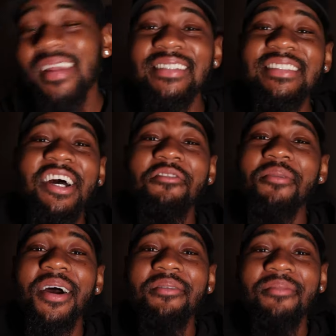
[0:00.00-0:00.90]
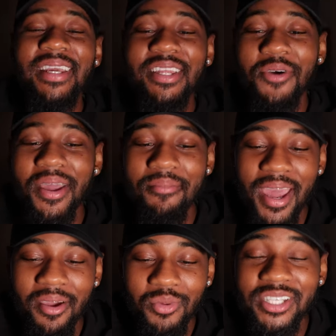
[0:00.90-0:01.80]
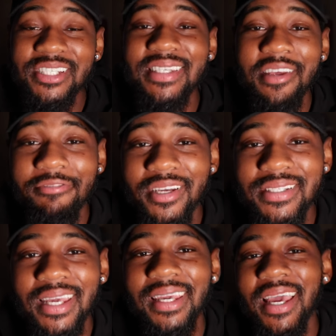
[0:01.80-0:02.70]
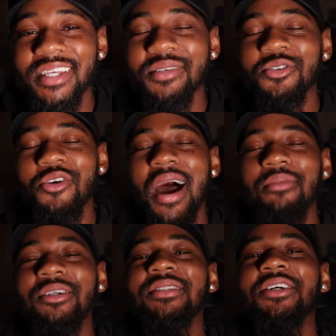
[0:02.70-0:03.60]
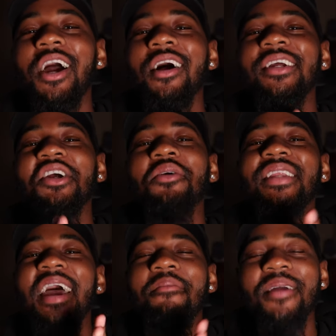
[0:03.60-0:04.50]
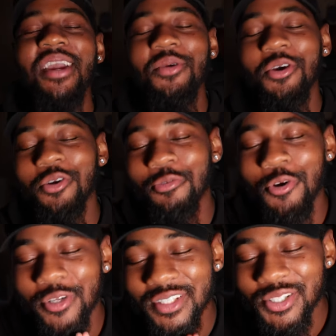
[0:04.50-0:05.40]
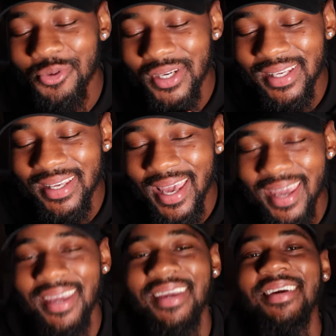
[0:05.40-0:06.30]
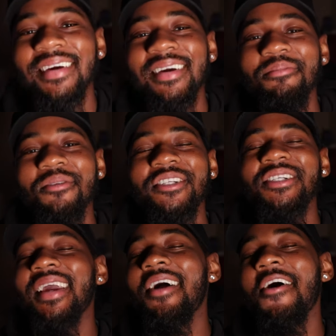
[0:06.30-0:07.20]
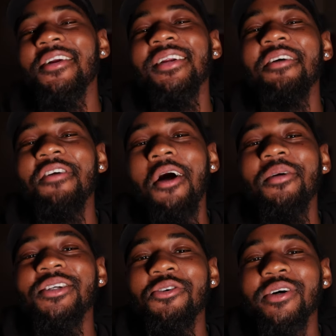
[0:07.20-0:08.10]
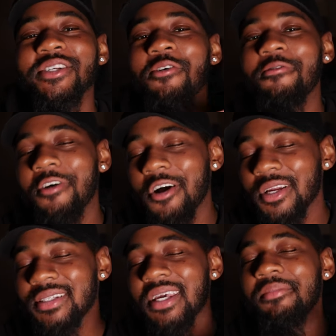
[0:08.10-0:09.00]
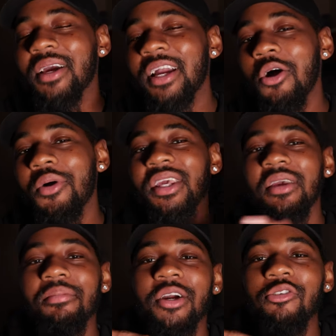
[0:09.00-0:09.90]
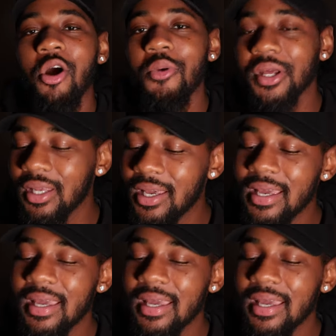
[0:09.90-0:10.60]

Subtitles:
That's tough, bruh. But either way, man, we just hit 15,000 subscribers, so y'all already know what that means. We on the road to 20,000. Appreciate all the love y'all been showing so far. Let's keep it going, keep it growing.